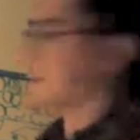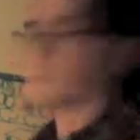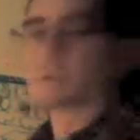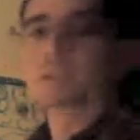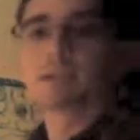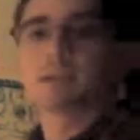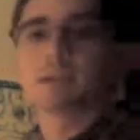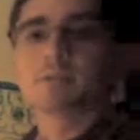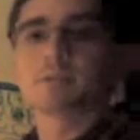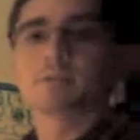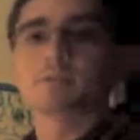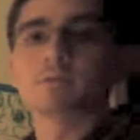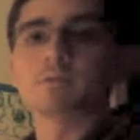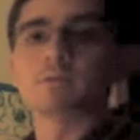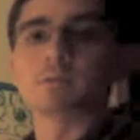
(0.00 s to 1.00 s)
let's get
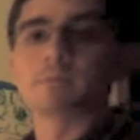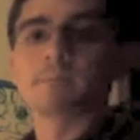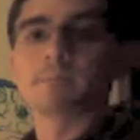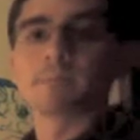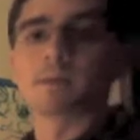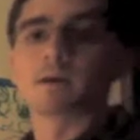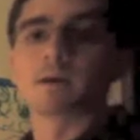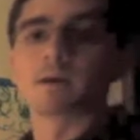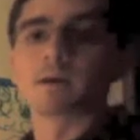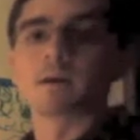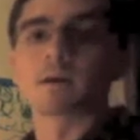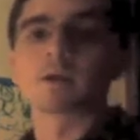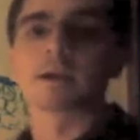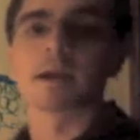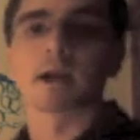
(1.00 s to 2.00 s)
into uh,
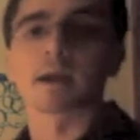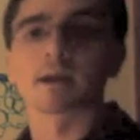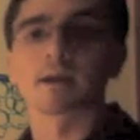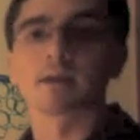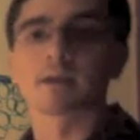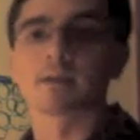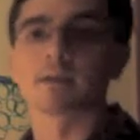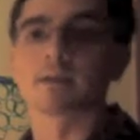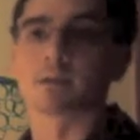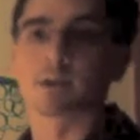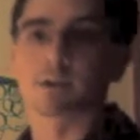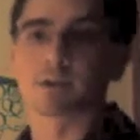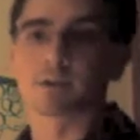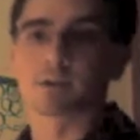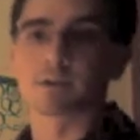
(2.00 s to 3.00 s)
cardiac
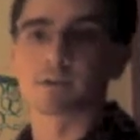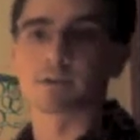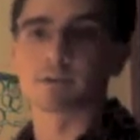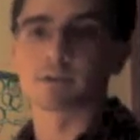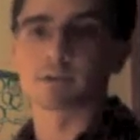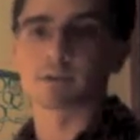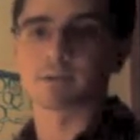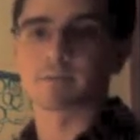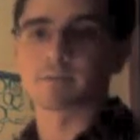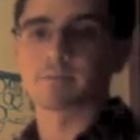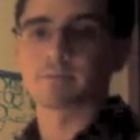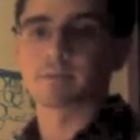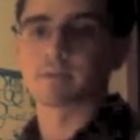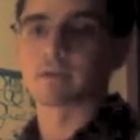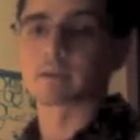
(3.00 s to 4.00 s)
conduction system.
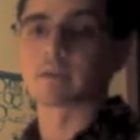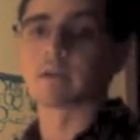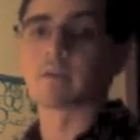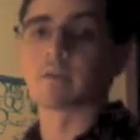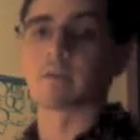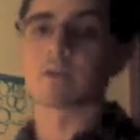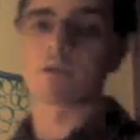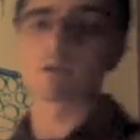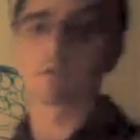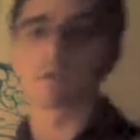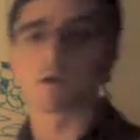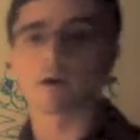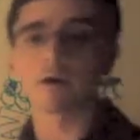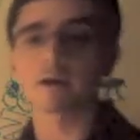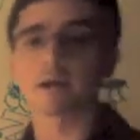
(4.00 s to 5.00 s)
All right, the, the,
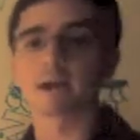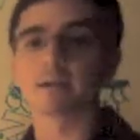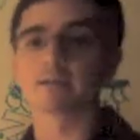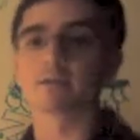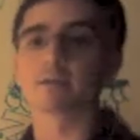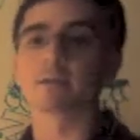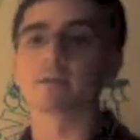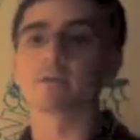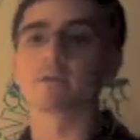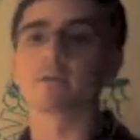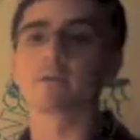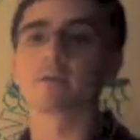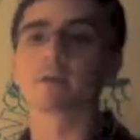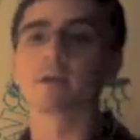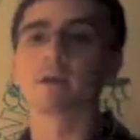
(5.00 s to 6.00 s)
the heart has its
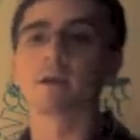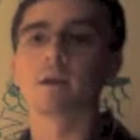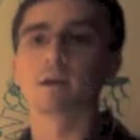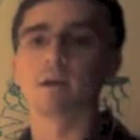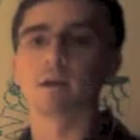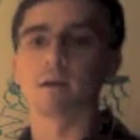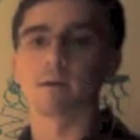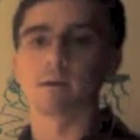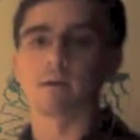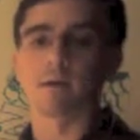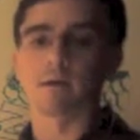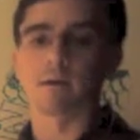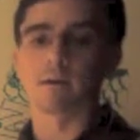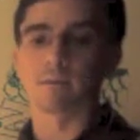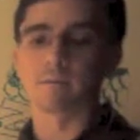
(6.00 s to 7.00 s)
own uh,
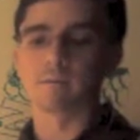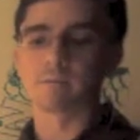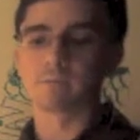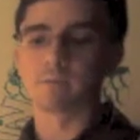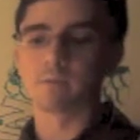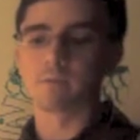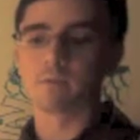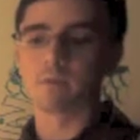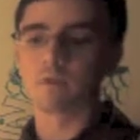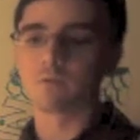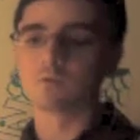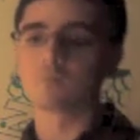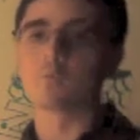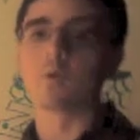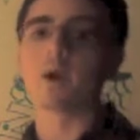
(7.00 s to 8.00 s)
um,
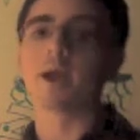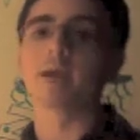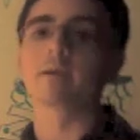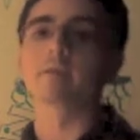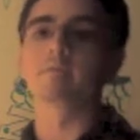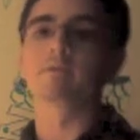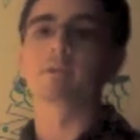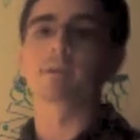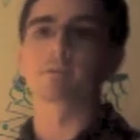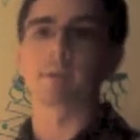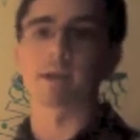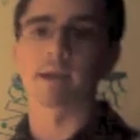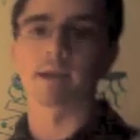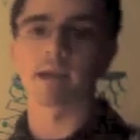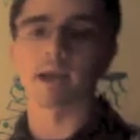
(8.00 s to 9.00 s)
own way of
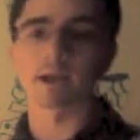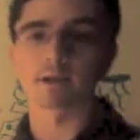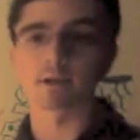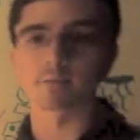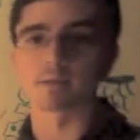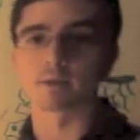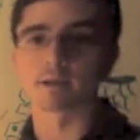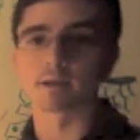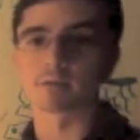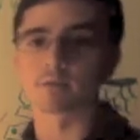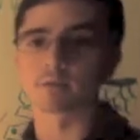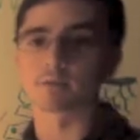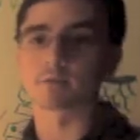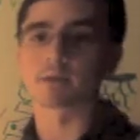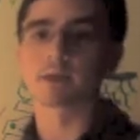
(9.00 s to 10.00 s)
generating action
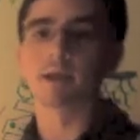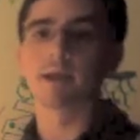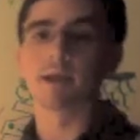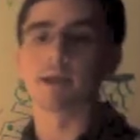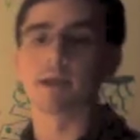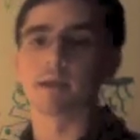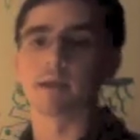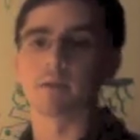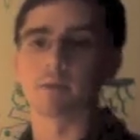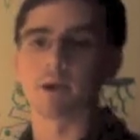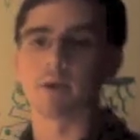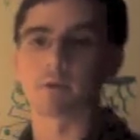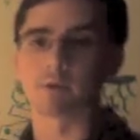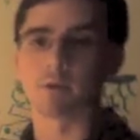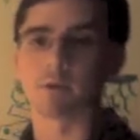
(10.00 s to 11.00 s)
potentials and
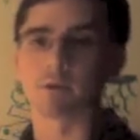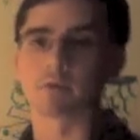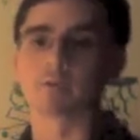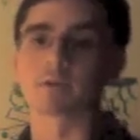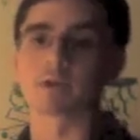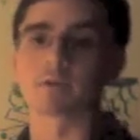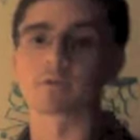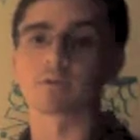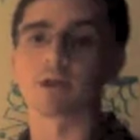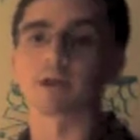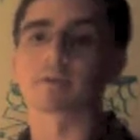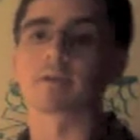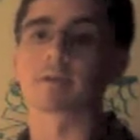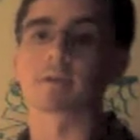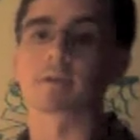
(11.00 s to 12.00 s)
allowing the heart to
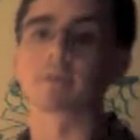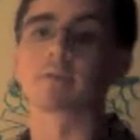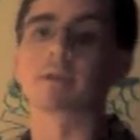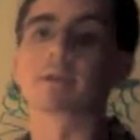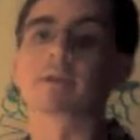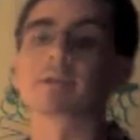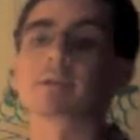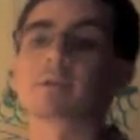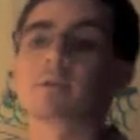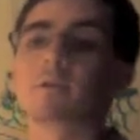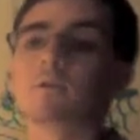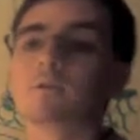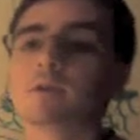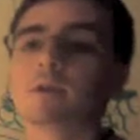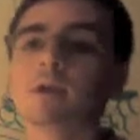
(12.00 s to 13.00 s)
contract on its own. It's its
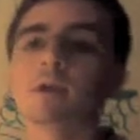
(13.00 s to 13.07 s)
own